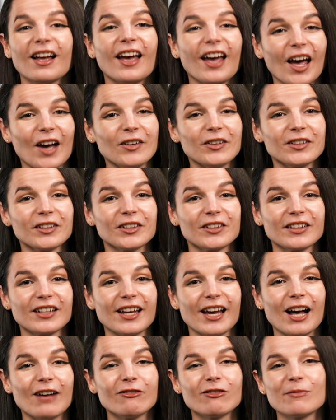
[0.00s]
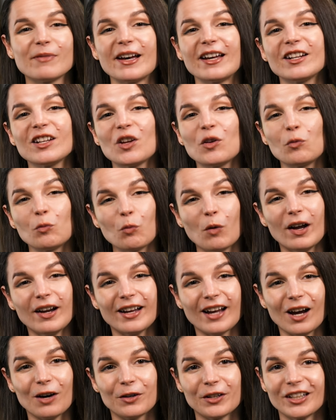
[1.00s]
How to learn the alphabet in 1
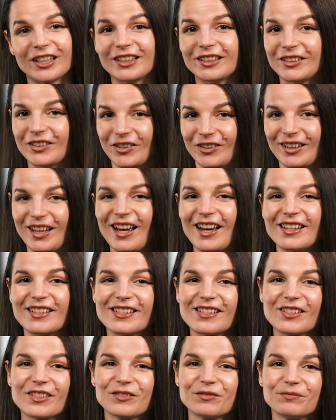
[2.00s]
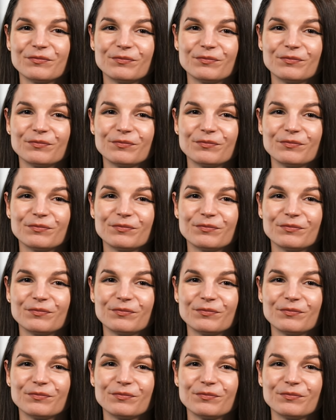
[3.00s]
hour or less.